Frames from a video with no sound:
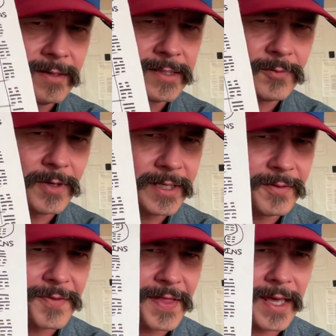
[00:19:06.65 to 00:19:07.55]
So what do
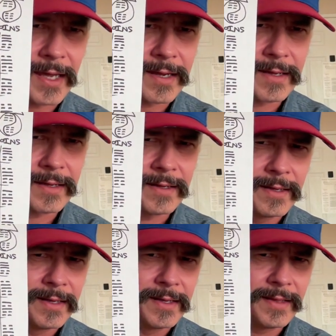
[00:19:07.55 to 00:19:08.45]
you think
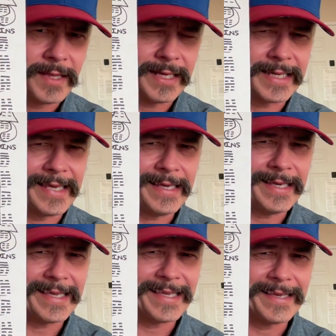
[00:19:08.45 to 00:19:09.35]
the
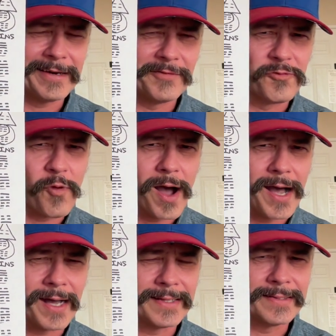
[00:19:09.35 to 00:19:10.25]
King of
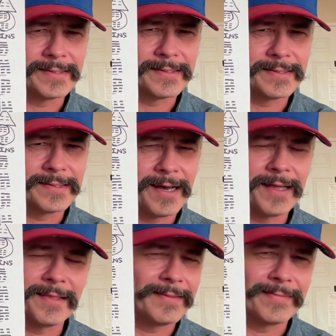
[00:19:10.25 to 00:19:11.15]
Wands,
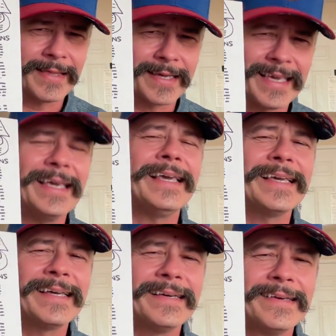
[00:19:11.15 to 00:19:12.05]
the
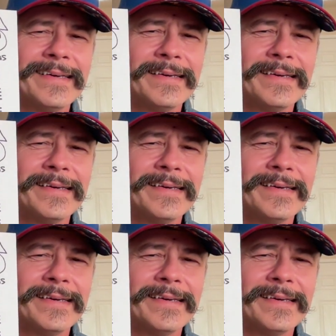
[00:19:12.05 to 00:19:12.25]
King